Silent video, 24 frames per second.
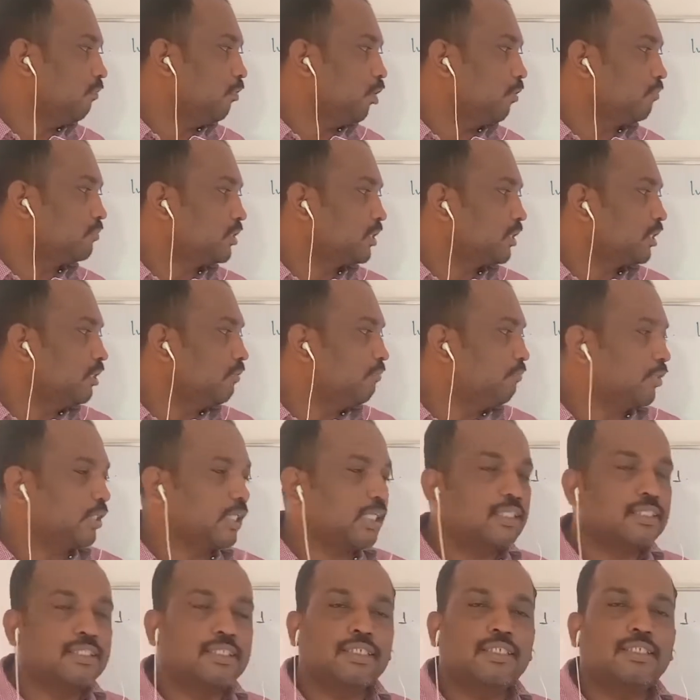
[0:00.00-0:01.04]
of
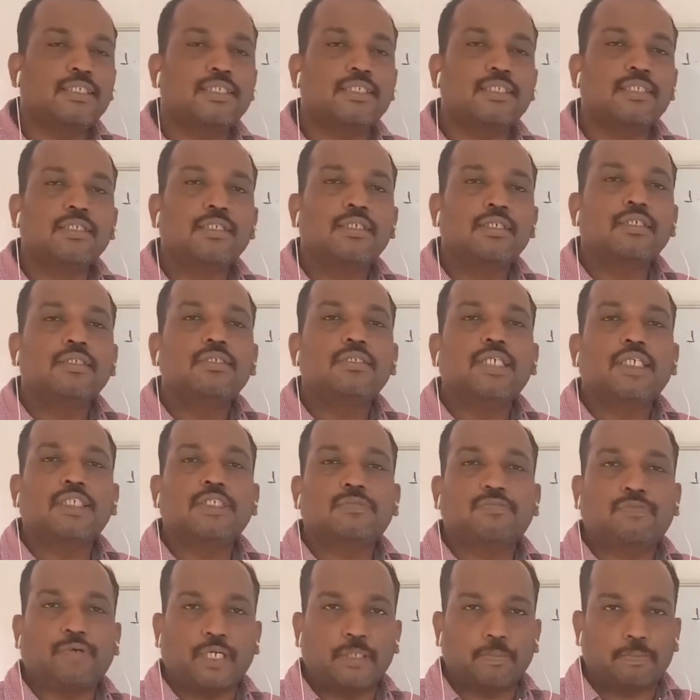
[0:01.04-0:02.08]
significance is just
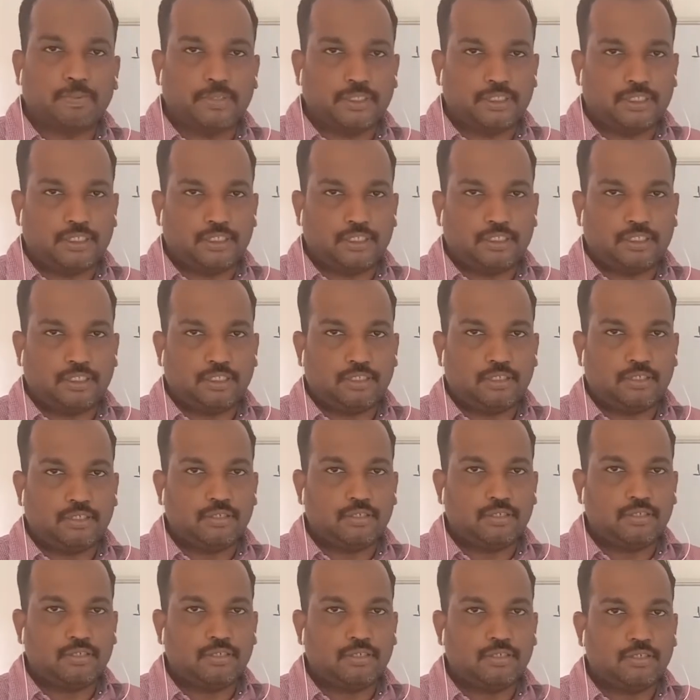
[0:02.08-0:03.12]
5%.
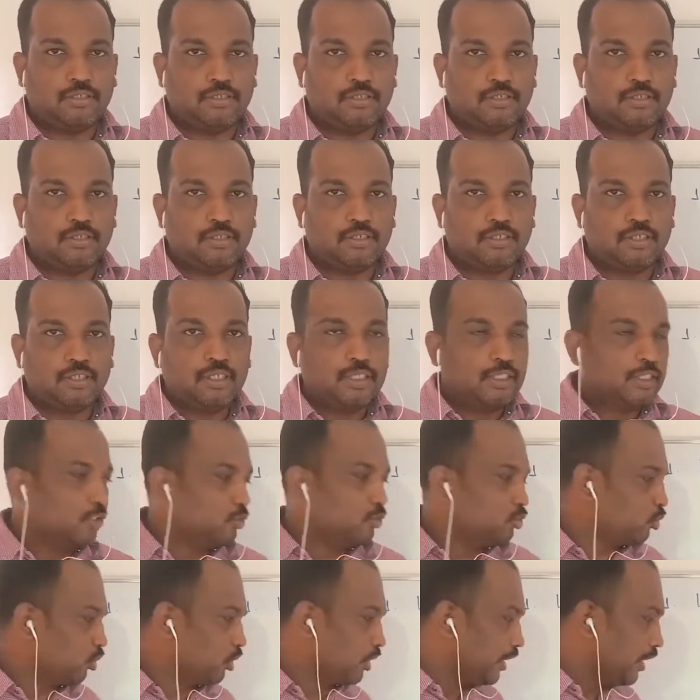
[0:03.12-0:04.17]

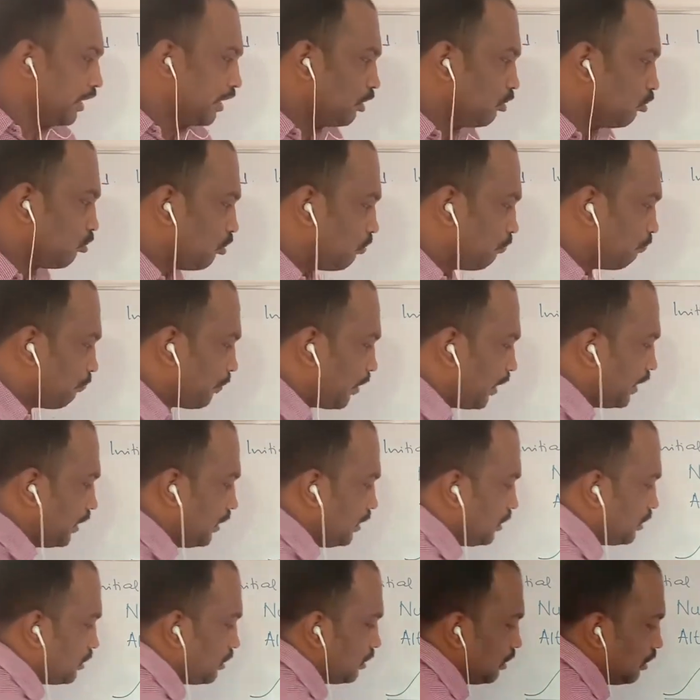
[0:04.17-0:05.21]
So here you could
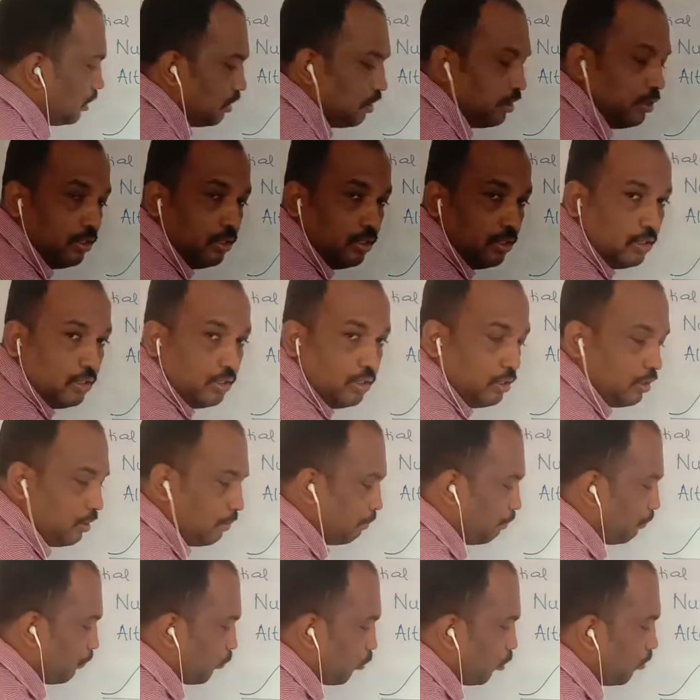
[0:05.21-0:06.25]
find
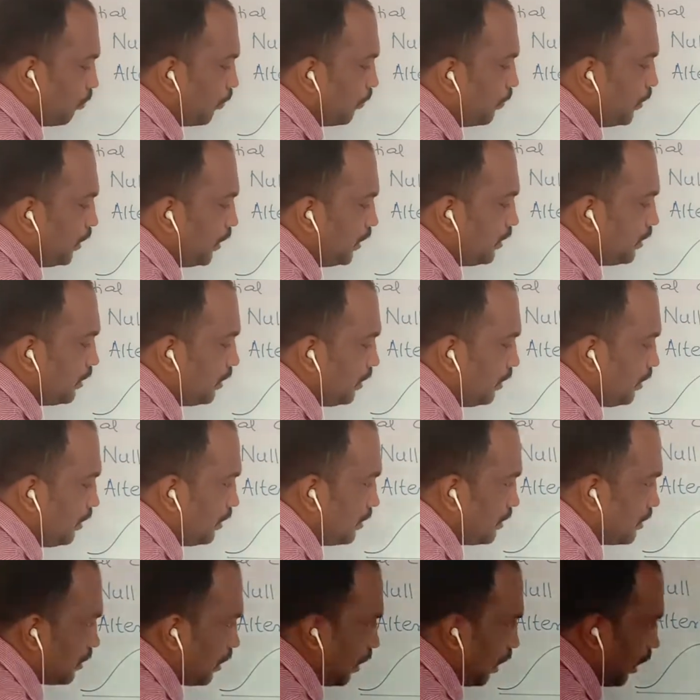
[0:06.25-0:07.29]
probability
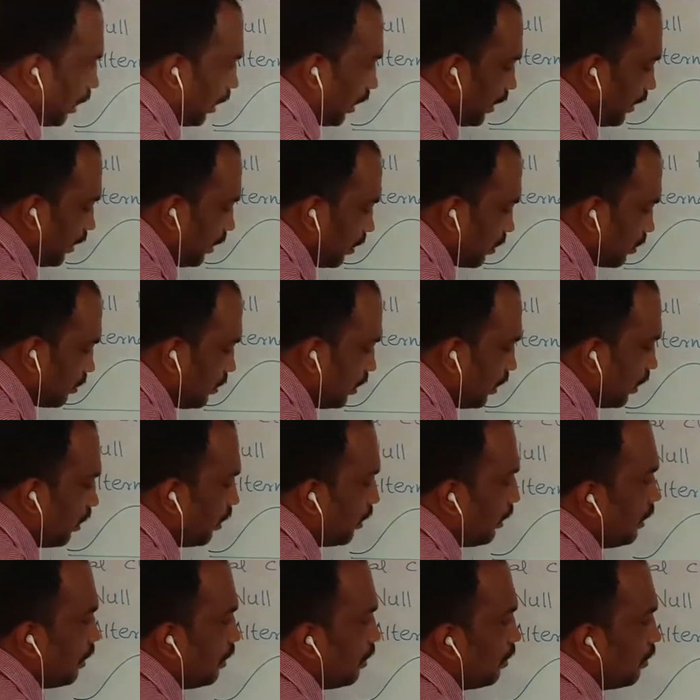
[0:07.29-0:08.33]
is higher
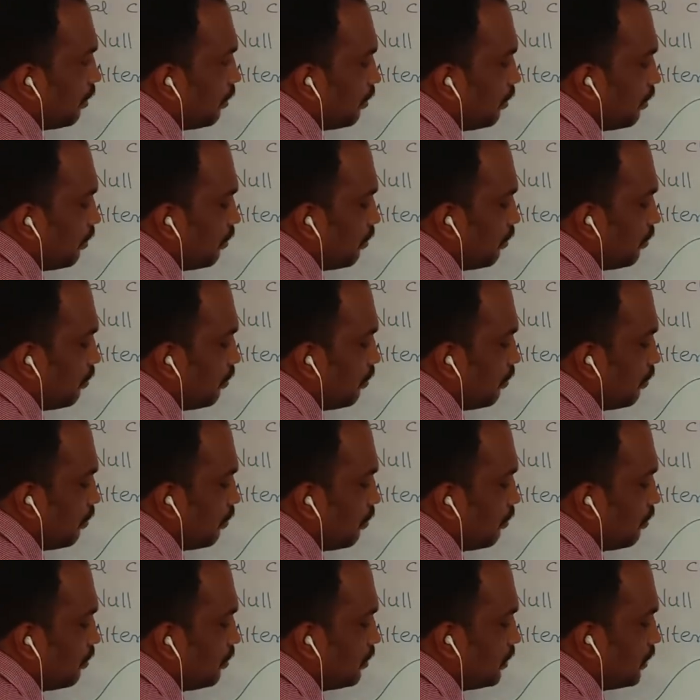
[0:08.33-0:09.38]
than
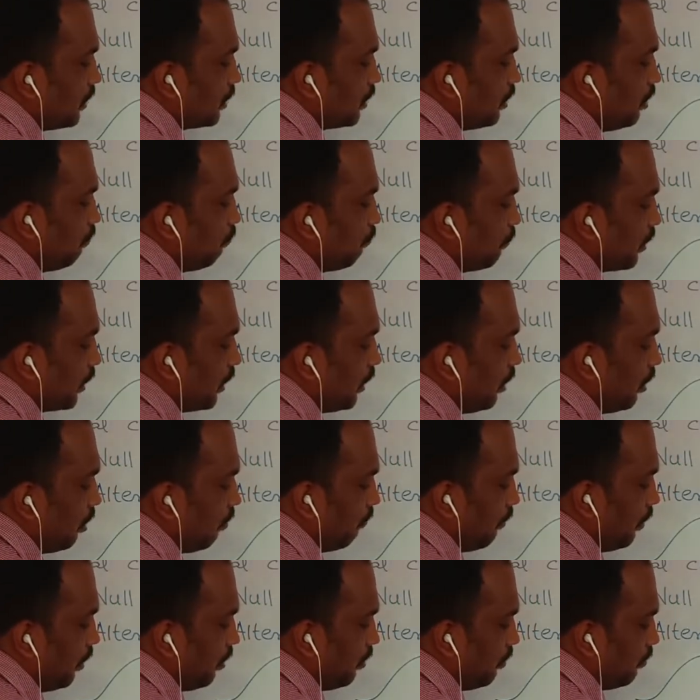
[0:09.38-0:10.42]
significant level.